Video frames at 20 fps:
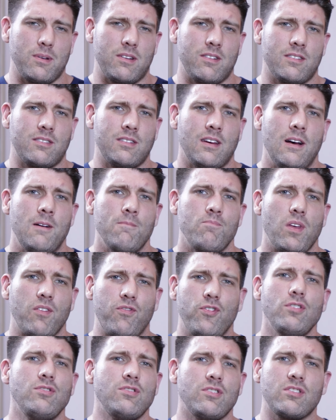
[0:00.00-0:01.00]
because
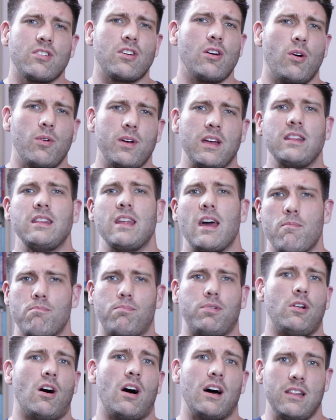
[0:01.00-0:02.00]
if you're just going in there
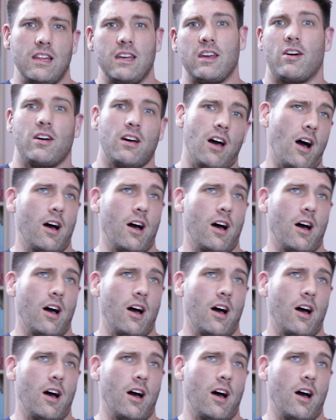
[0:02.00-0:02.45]
blindly going,